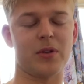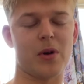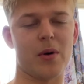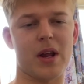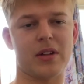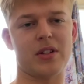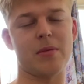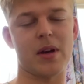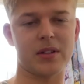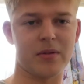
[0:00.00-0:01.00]
You know, it actually
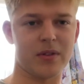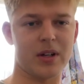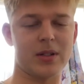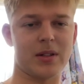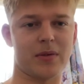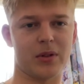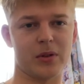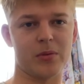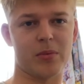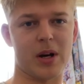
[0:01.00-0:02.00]
makes it really
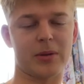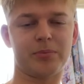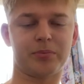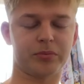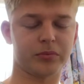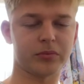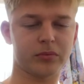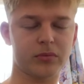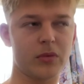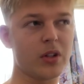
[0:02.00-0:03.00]
difficult. But
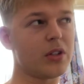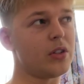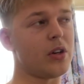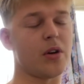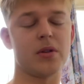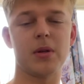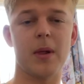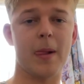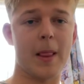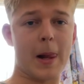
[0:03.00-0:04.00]
you know,
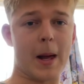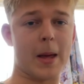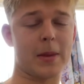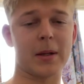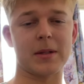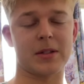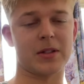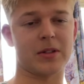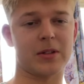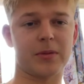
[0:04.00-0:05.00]
I think it's
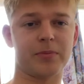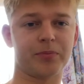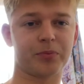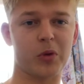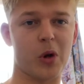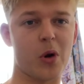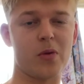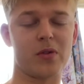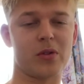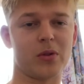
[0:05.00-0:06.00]
just
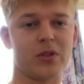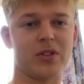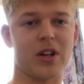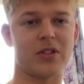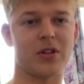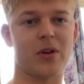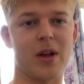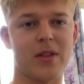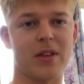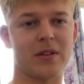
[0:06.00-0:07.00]
overall such a
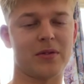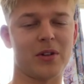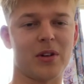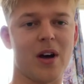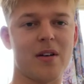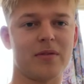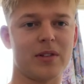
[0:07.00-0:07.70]
great thing for your life.